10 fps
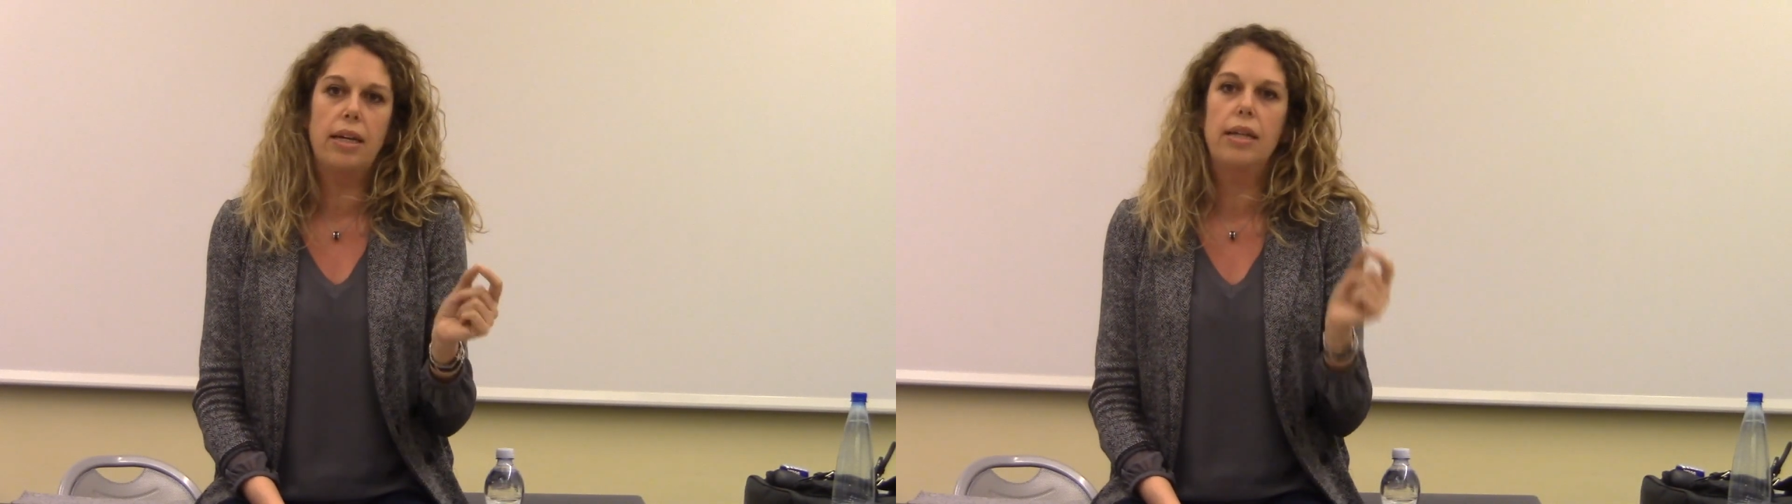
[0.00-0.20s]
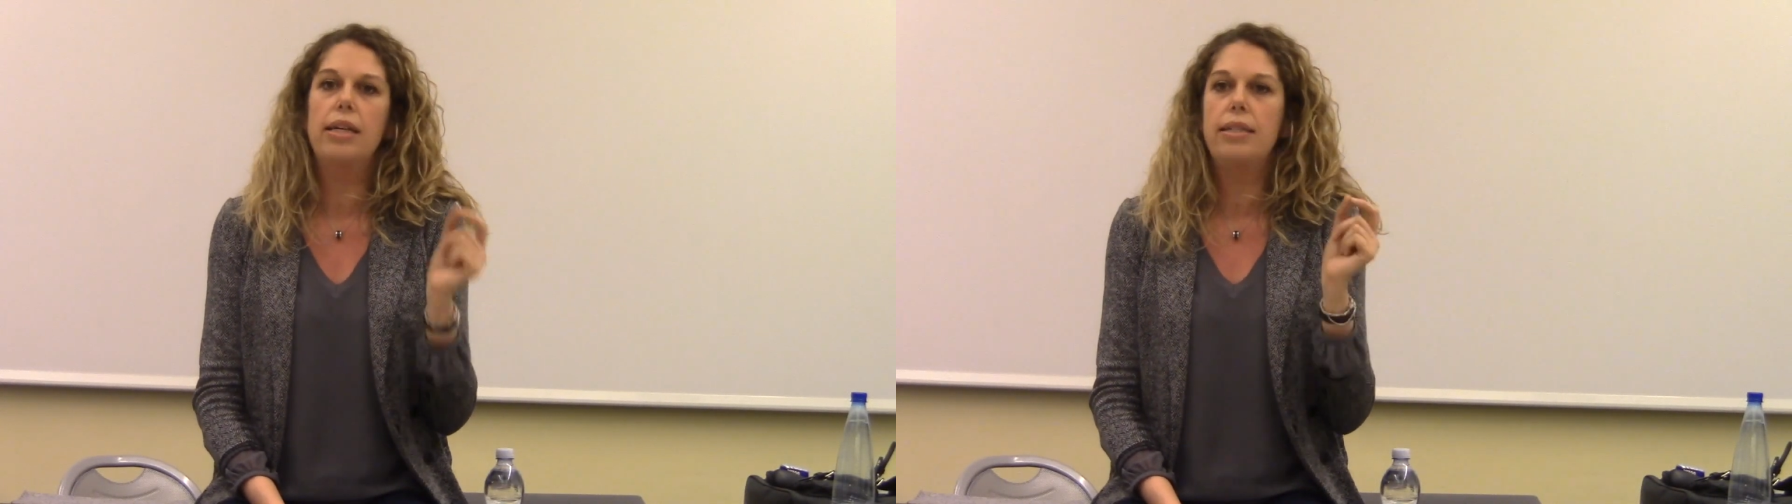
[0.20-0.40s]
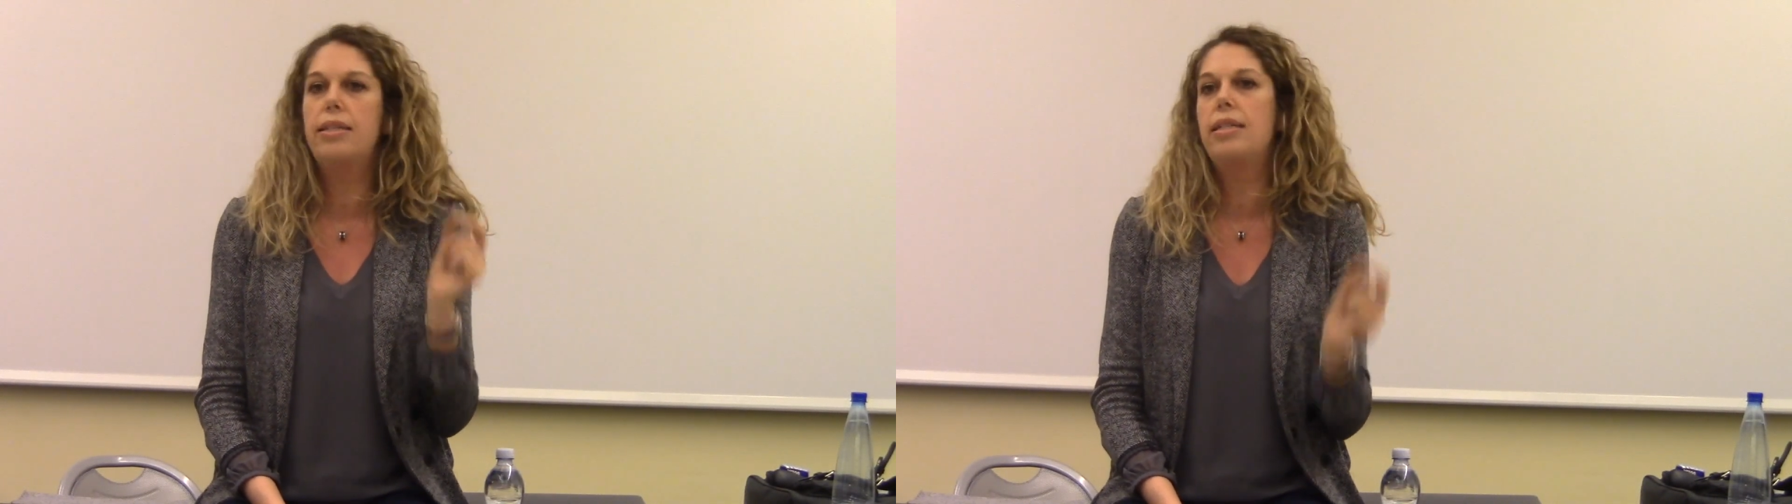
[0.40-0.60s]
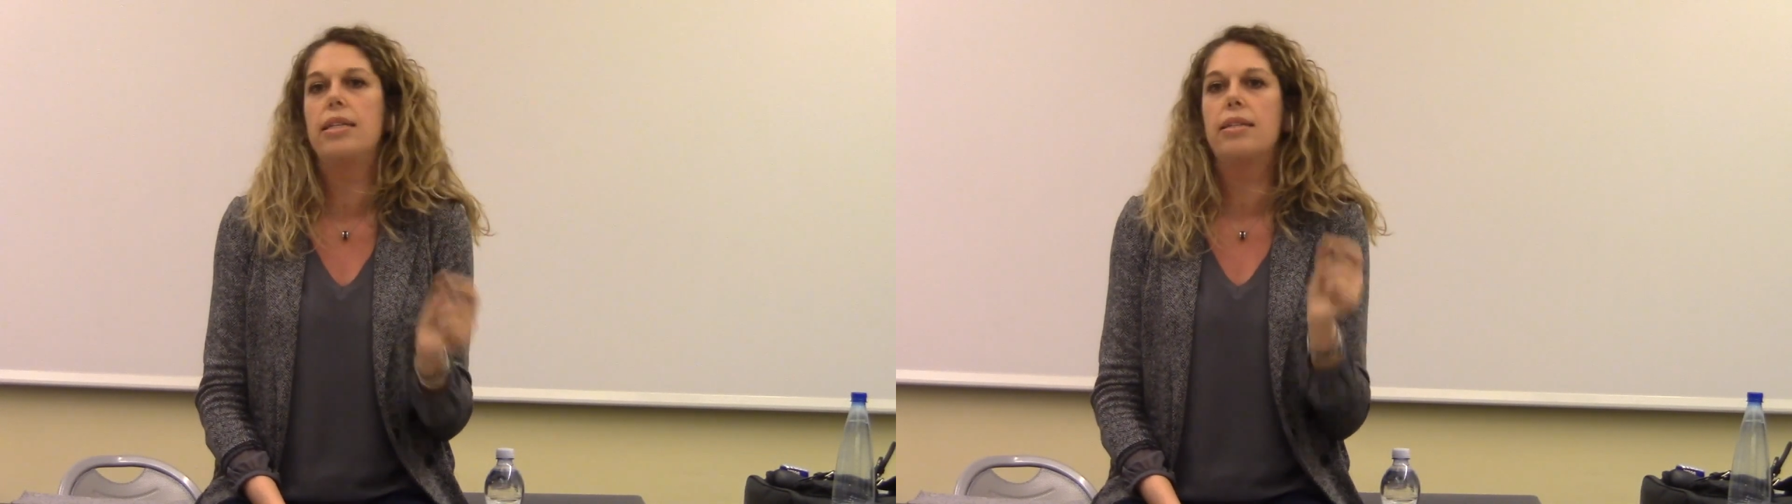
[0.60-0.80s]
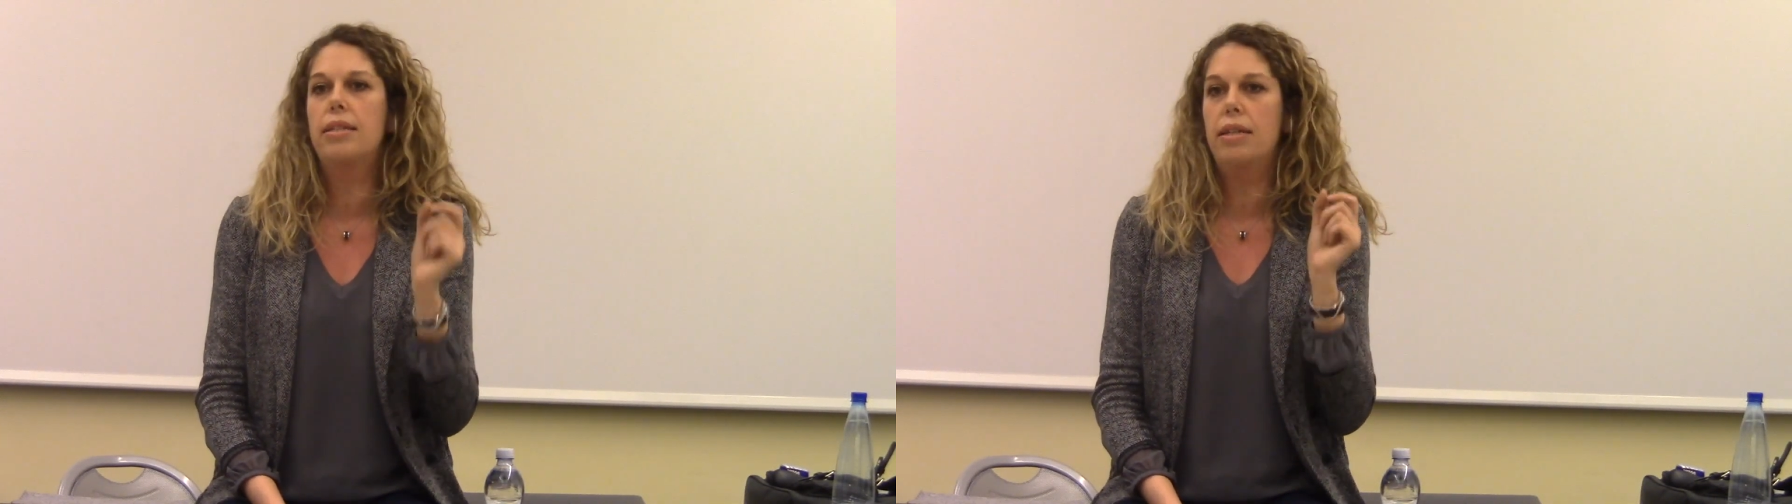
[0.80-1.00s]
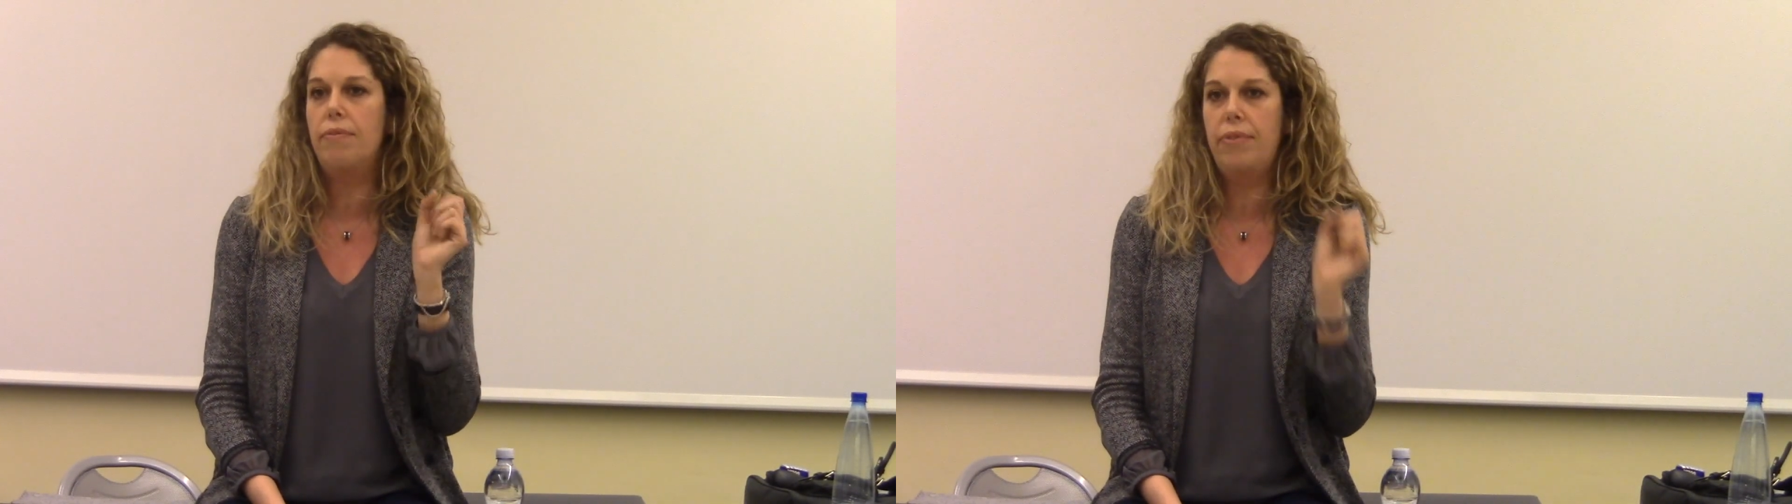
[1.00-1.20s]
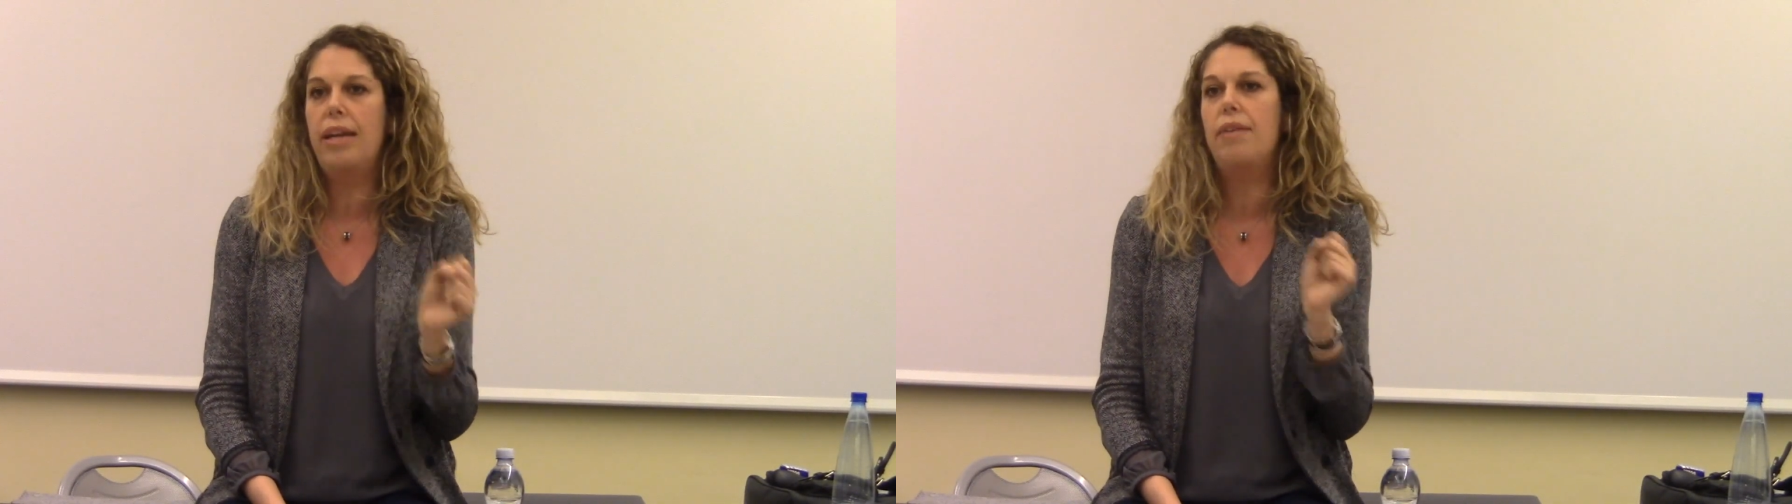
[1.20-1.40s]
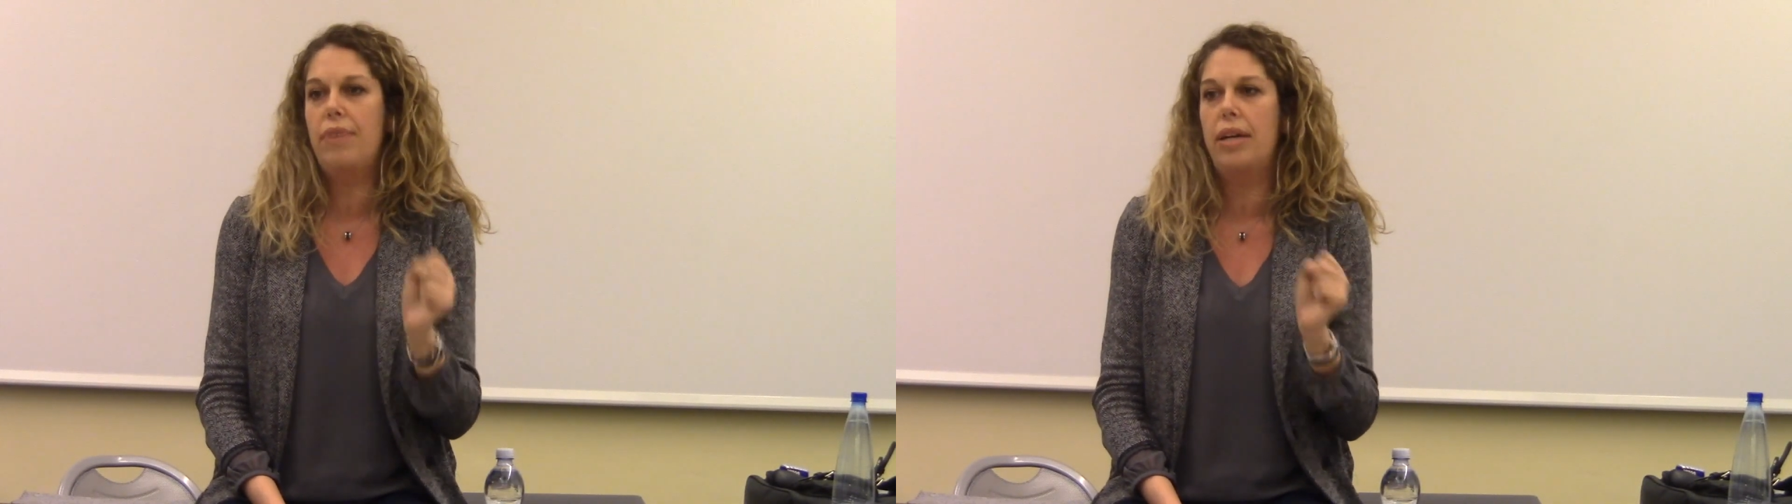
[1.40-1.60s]
it sinks
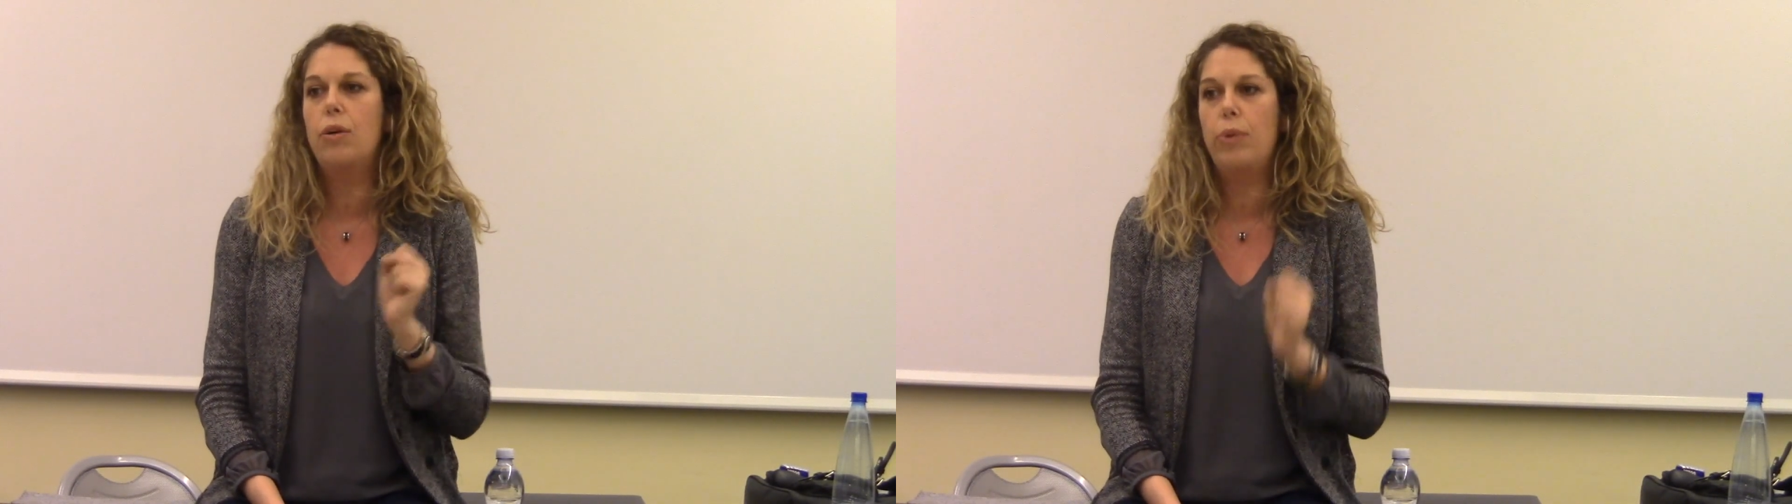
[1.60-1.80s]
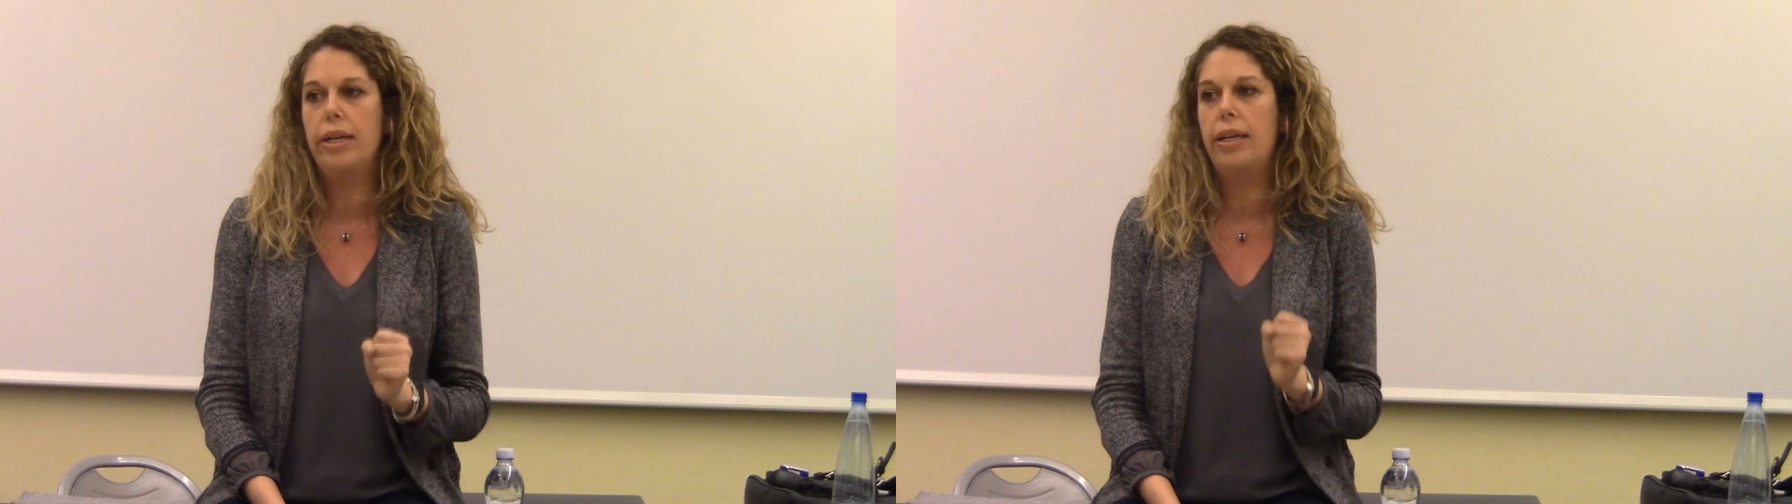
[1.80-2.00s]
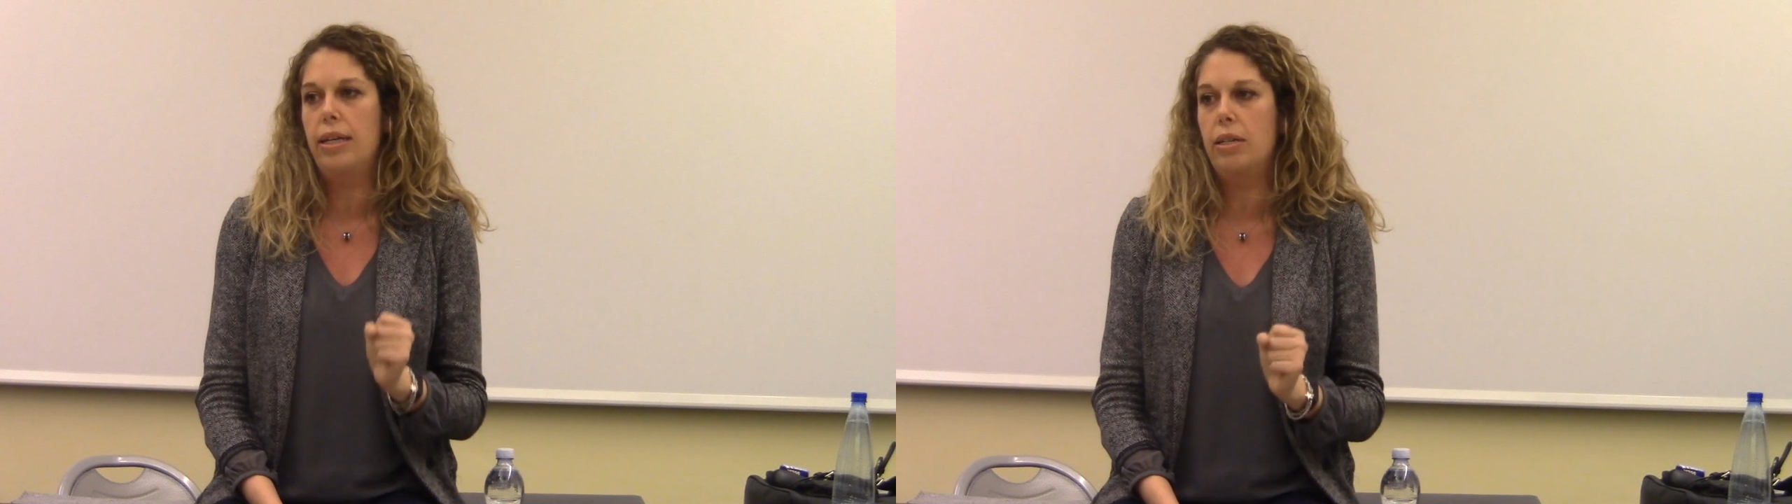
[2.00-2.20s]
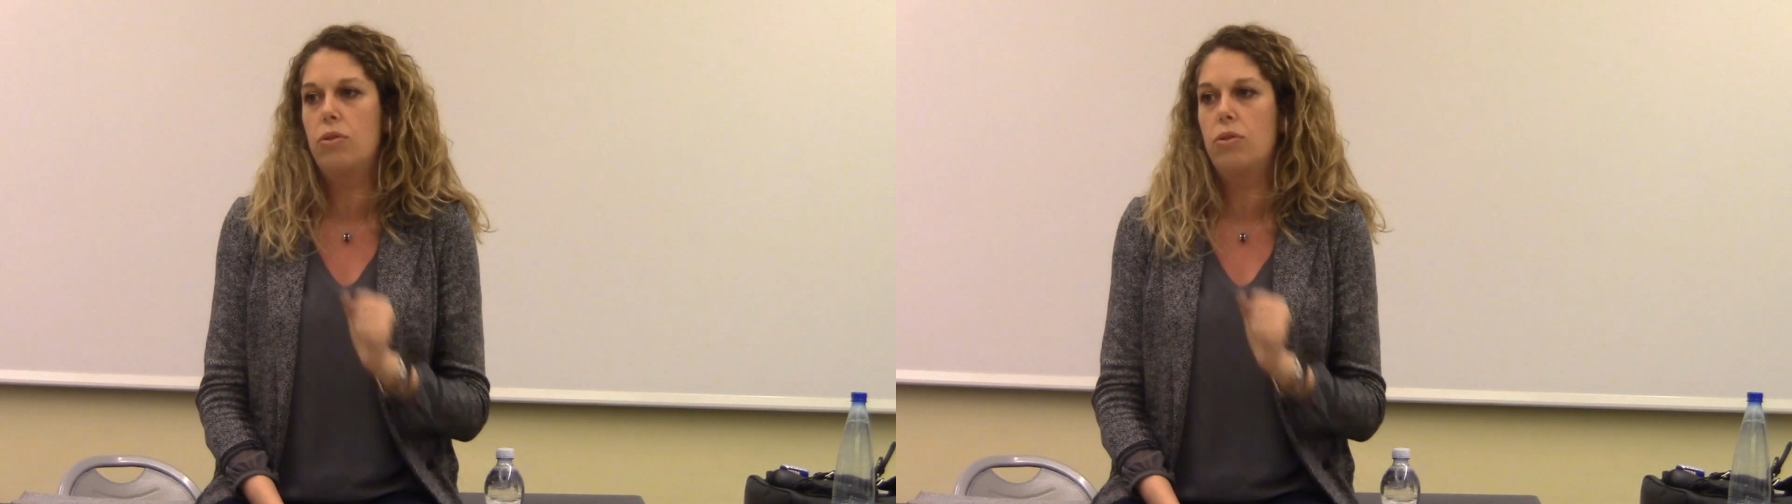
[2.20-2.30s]
very, very quickly.